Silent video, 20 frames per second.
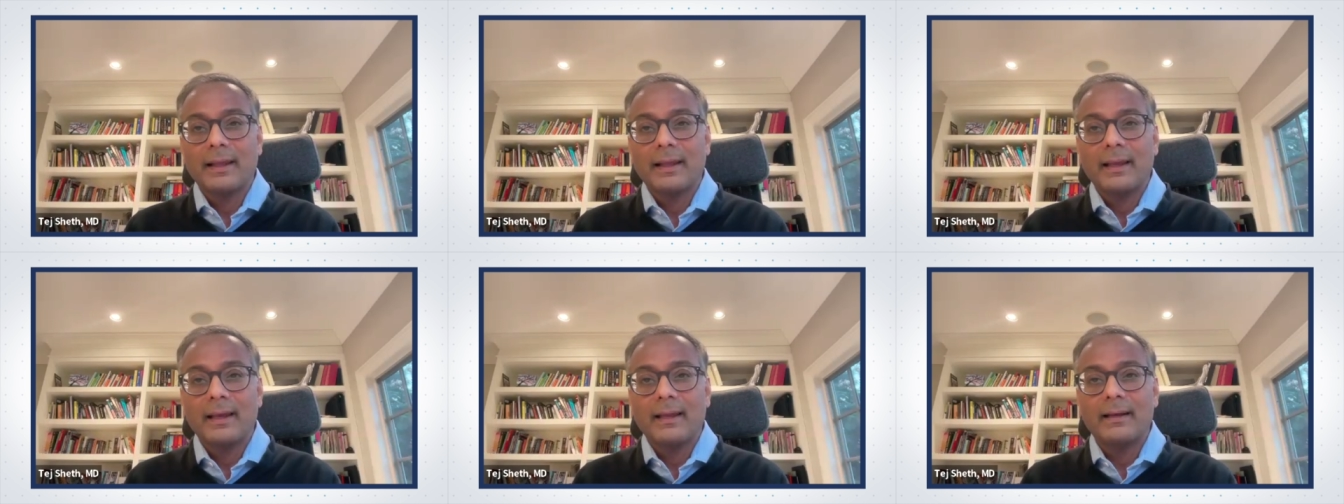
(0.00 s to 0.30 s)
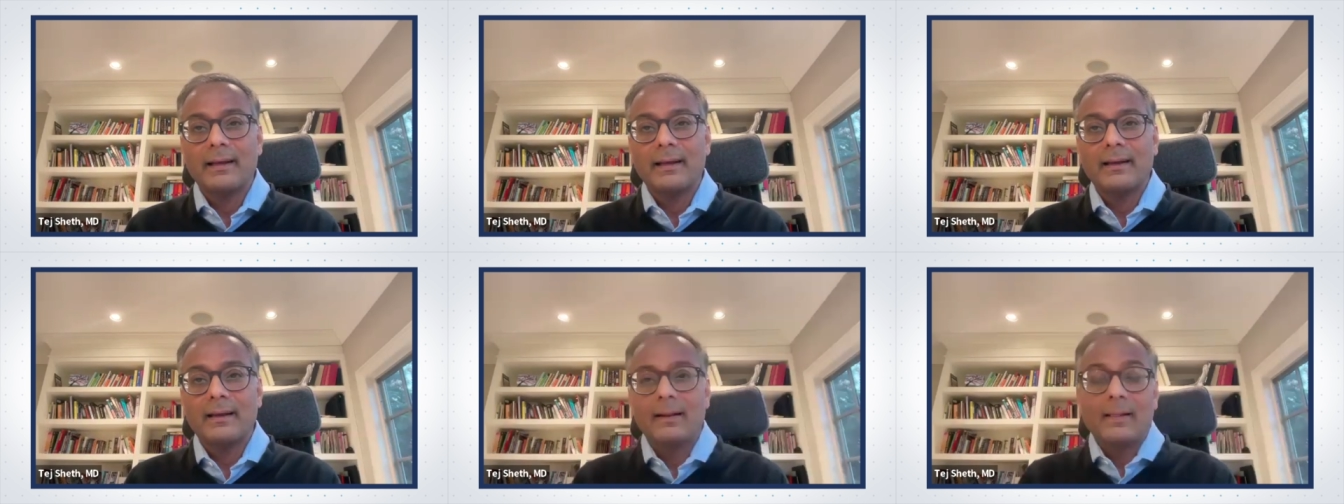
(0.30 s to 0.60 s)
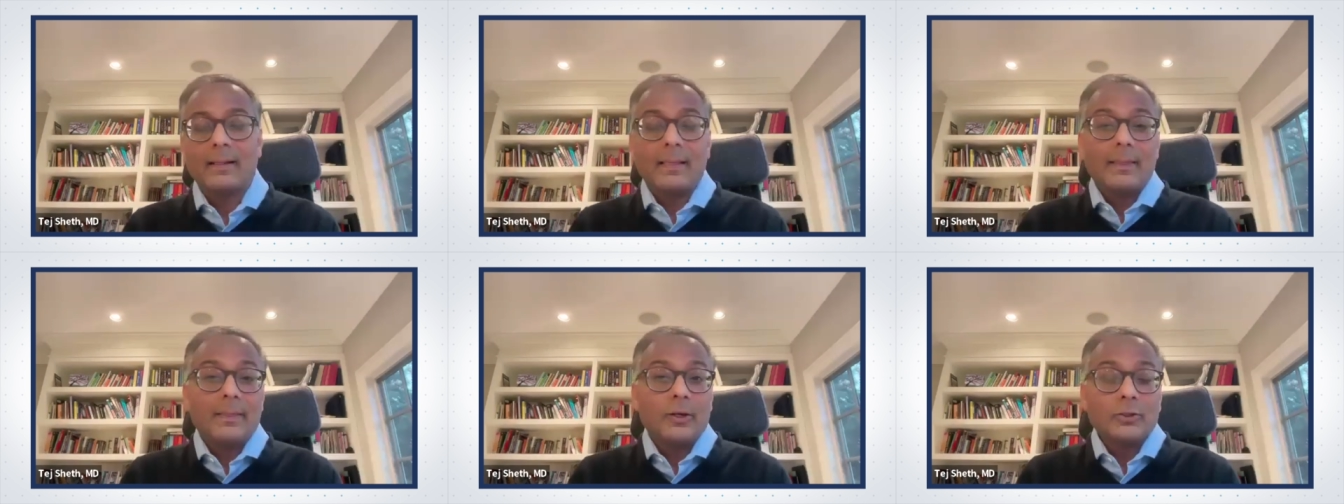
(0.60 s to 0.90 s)
And
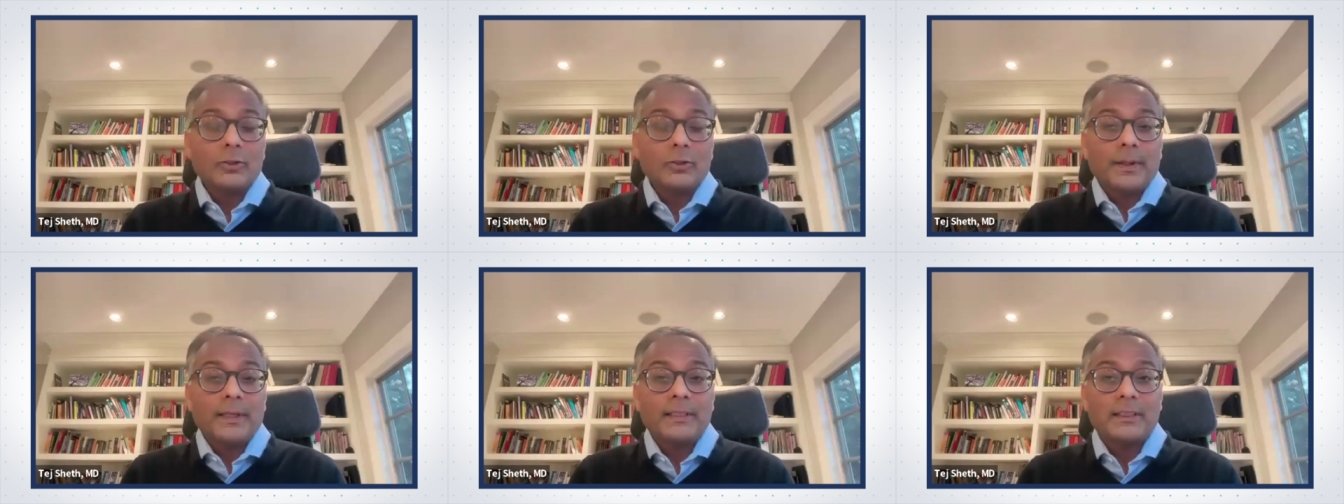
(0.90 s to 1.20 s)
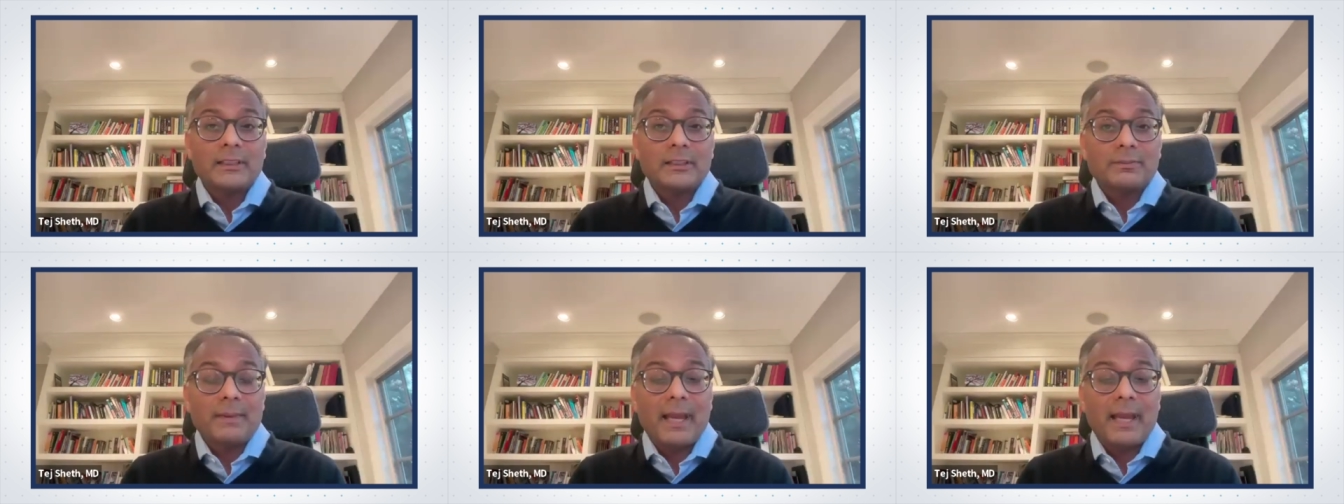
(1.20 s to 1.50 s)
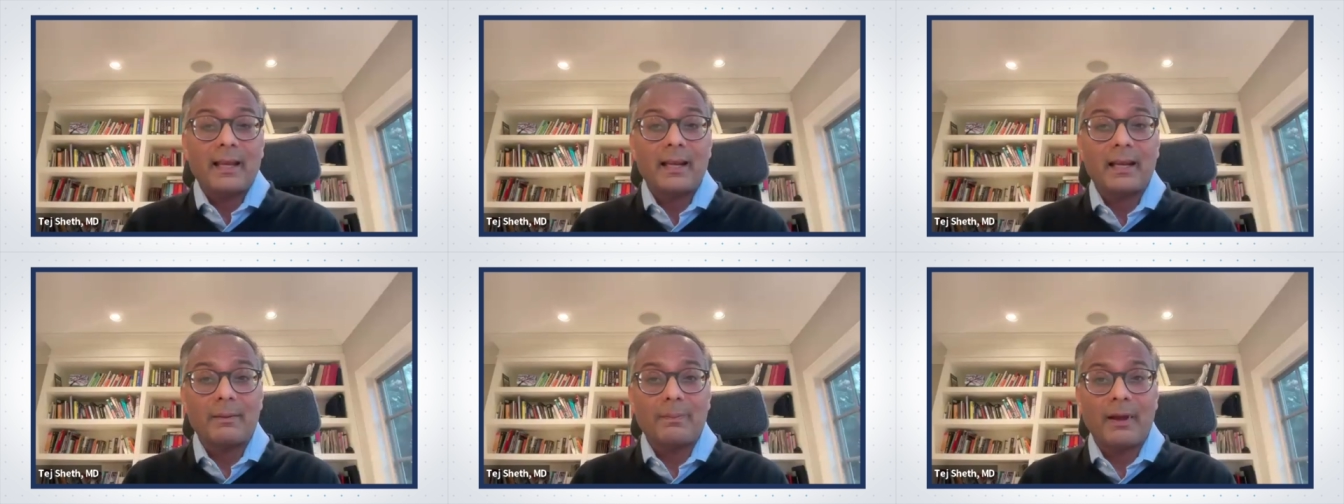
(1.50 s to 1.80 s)
those patients
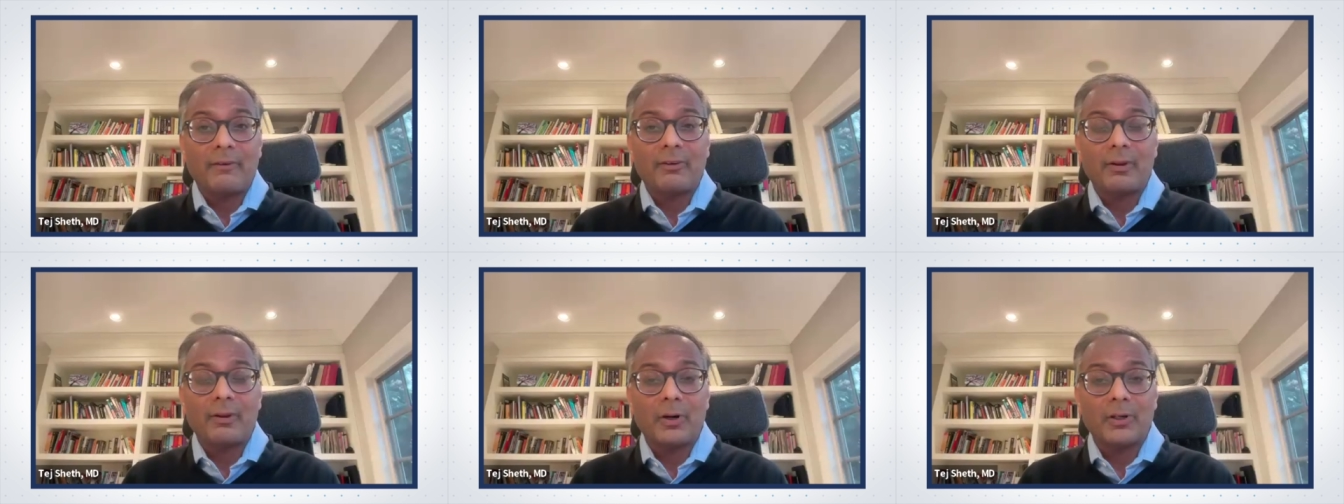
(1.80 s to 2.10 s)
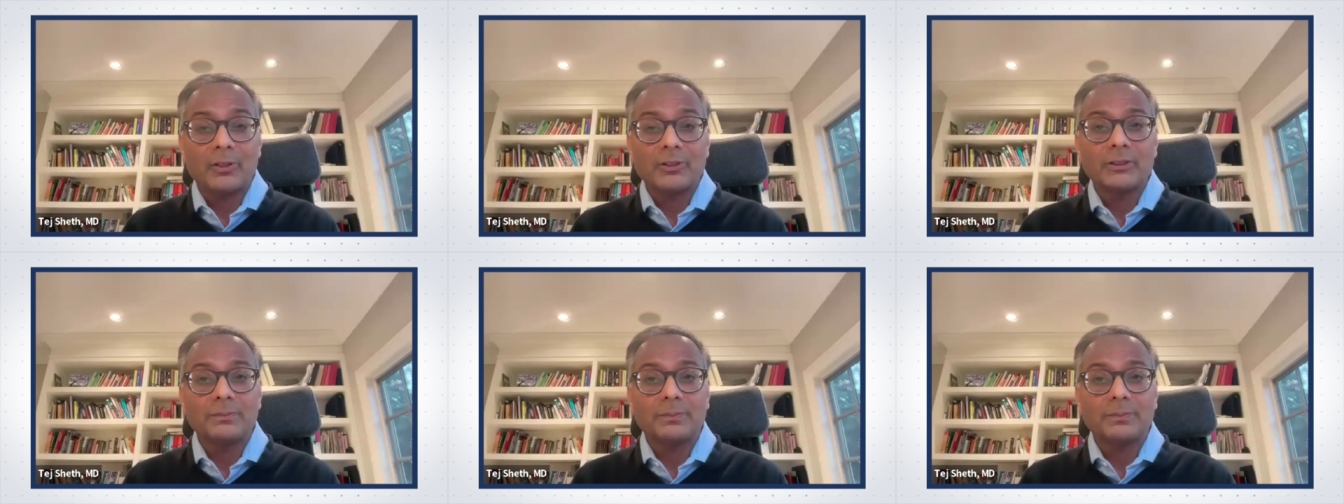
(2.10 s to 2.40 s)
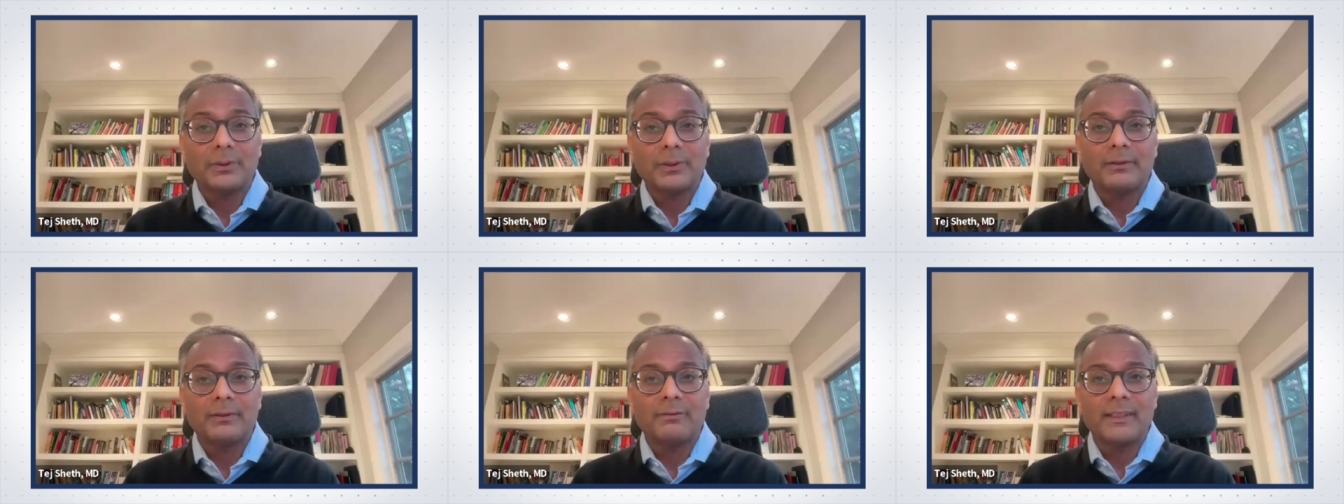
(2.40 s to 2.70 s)
may end up having
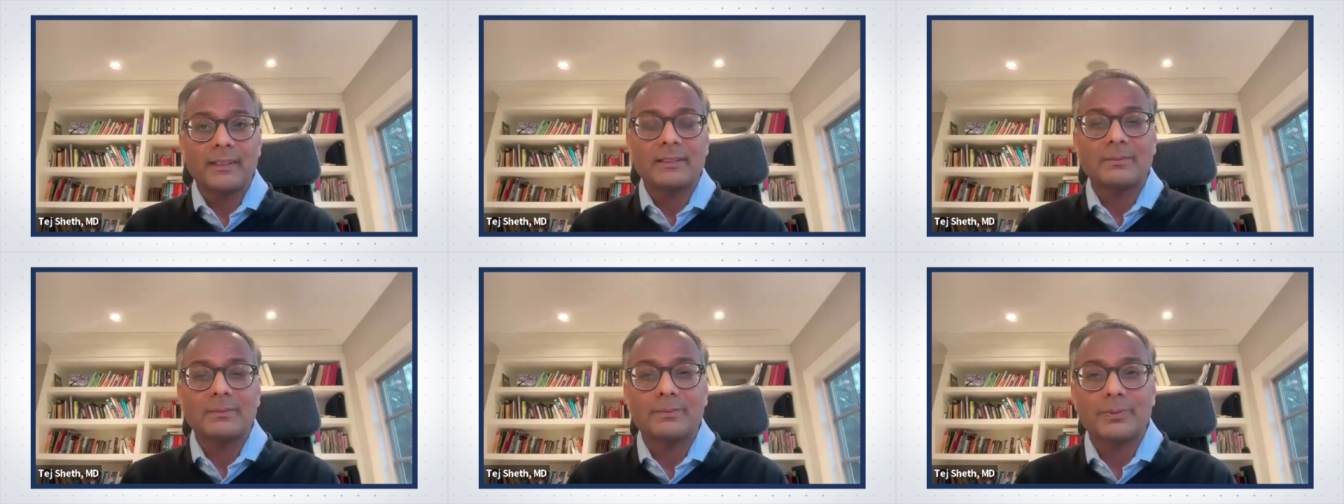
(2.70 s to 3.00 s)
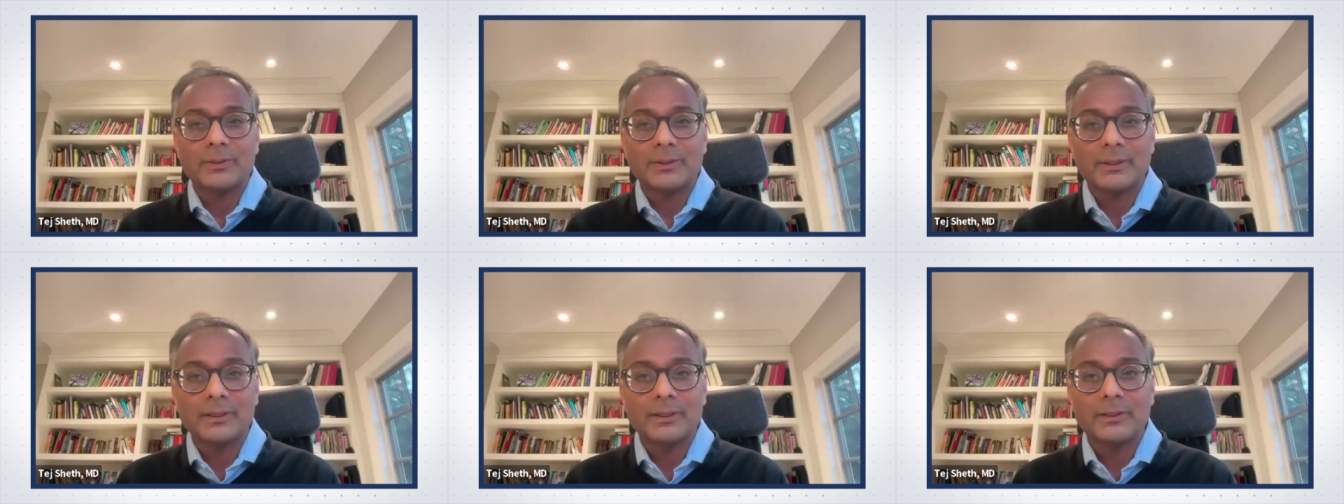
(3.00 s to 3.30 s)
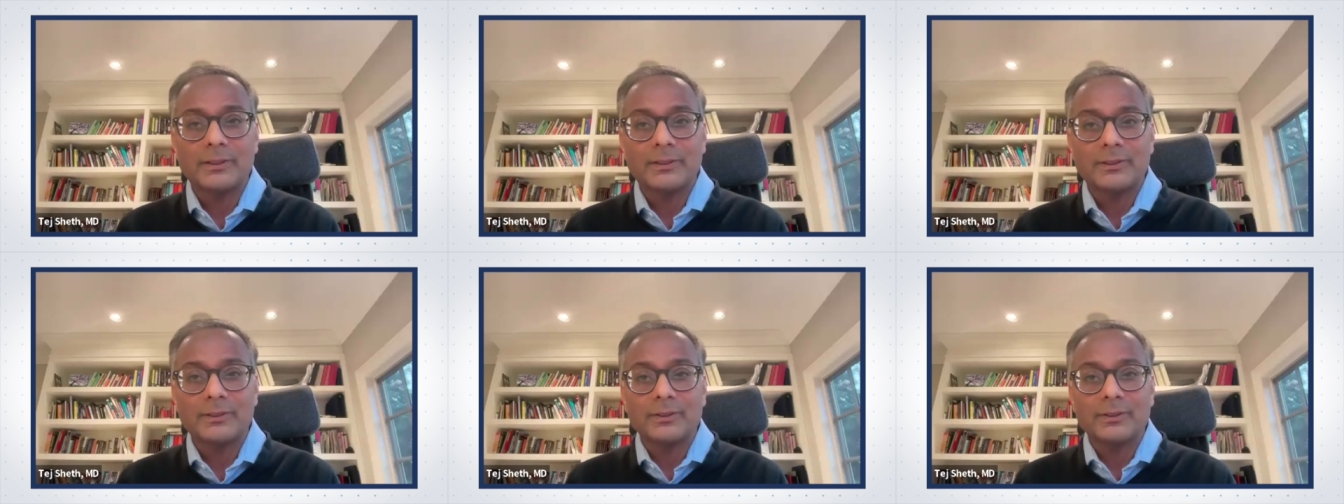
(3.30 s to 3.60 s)
multiple invasive
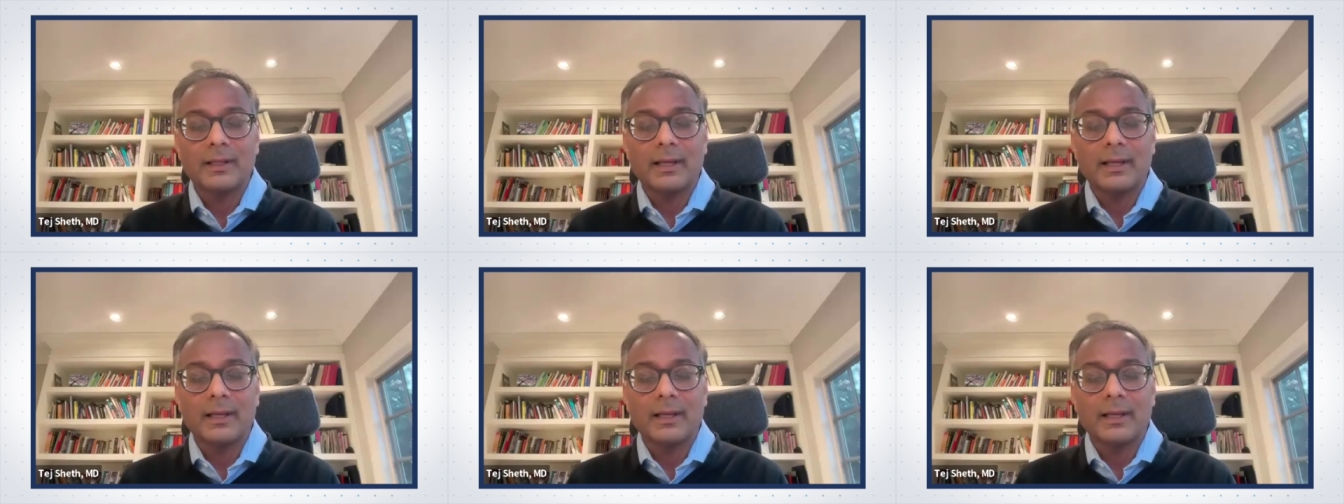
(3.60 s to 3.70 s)
procedures